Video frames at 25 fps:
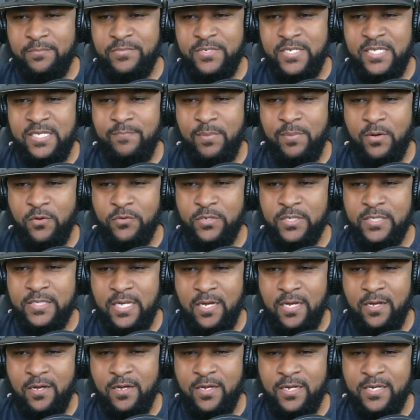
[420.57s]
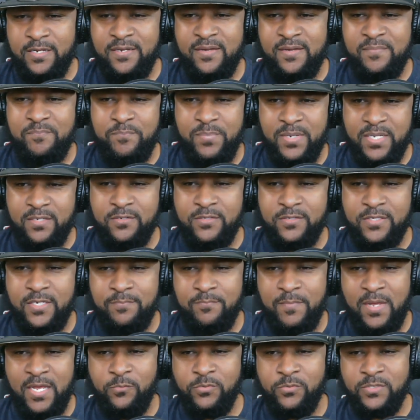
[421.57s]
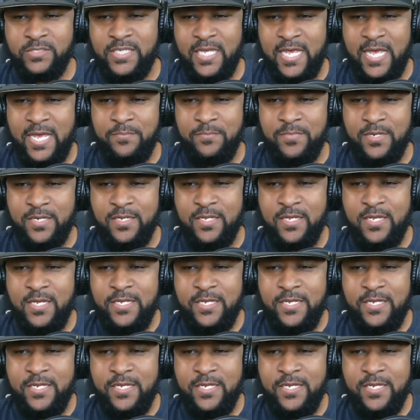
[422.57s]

Debo the God in the building, man? What's happening?